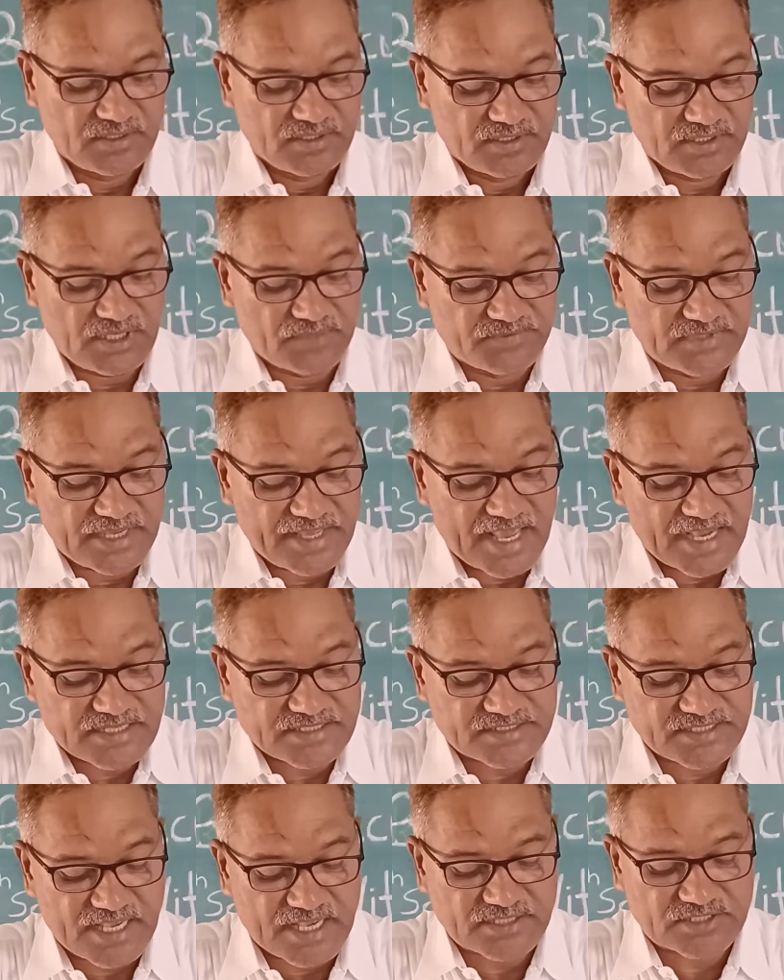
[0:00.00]
if the
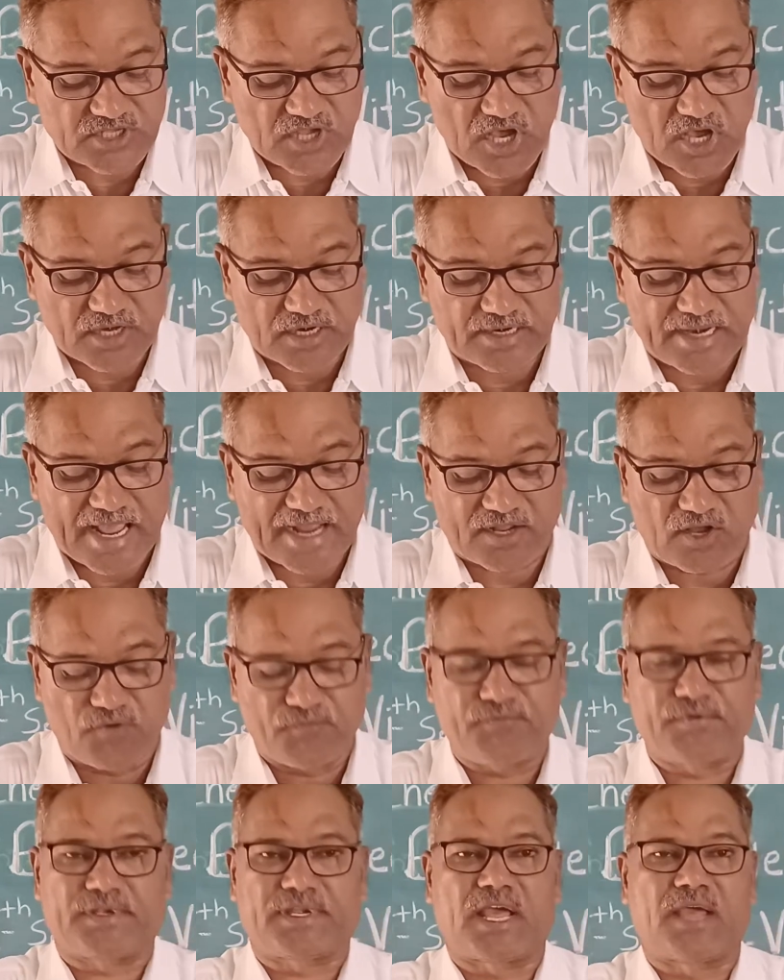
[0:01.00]
excess or lack
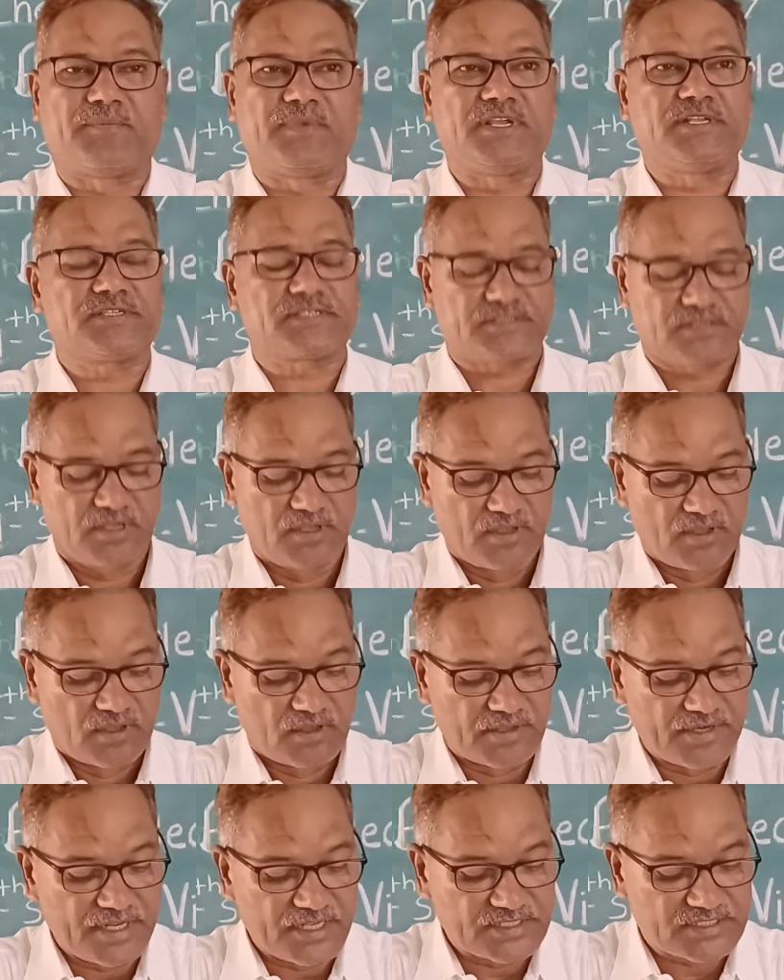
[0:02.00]
of vitamins
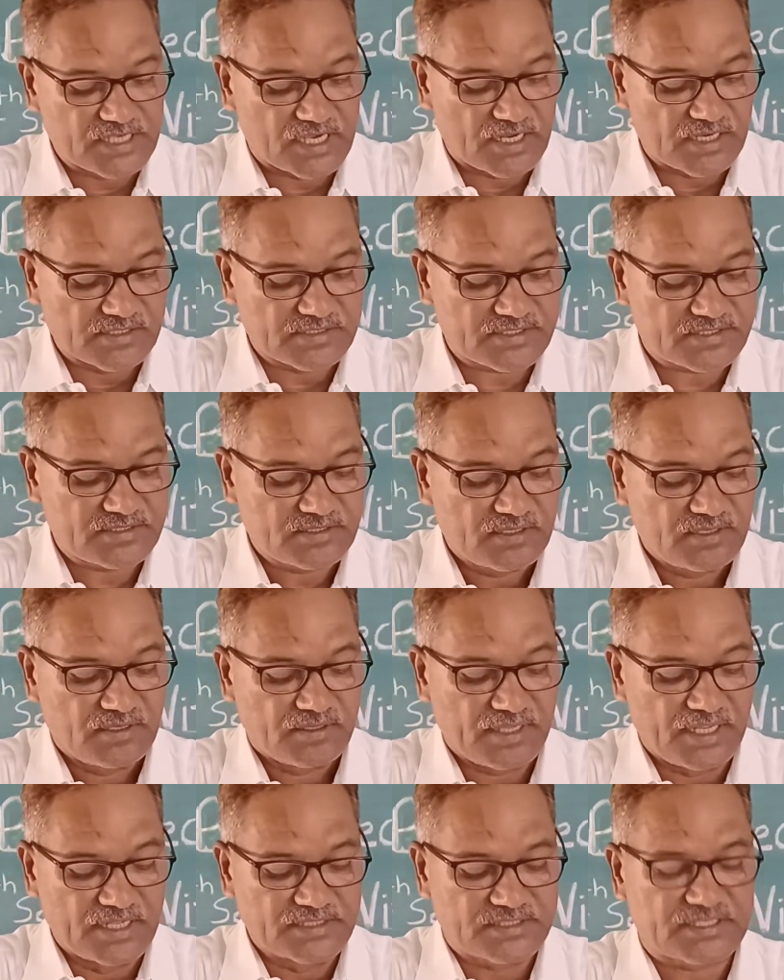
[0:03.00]
results
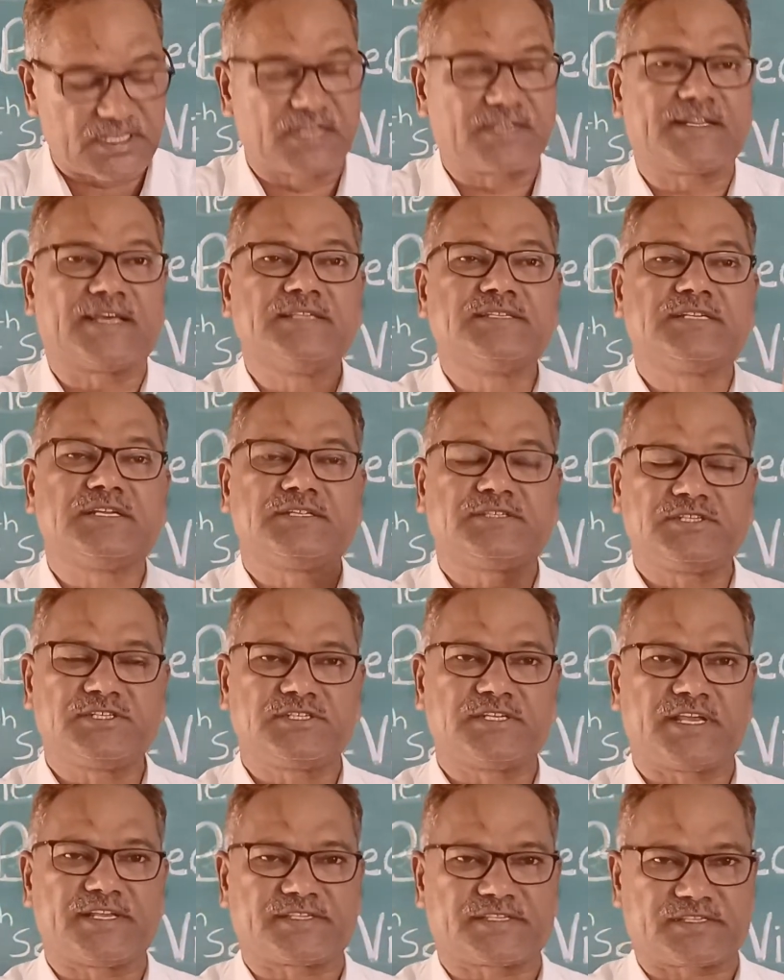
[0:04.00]
in certain
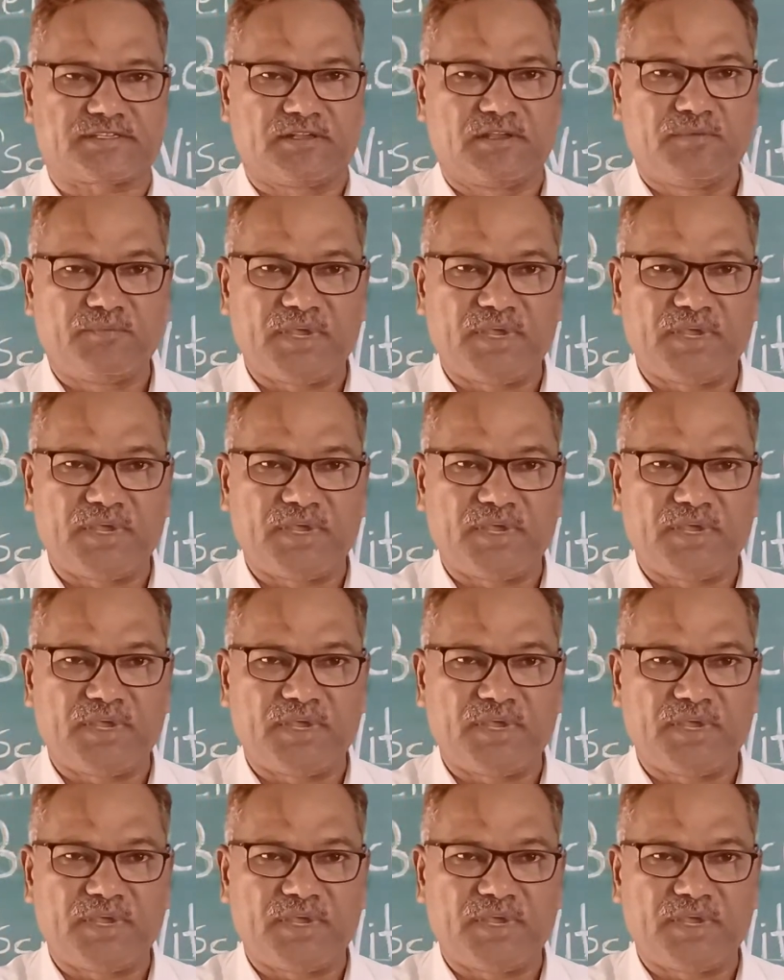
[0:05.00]
diseases,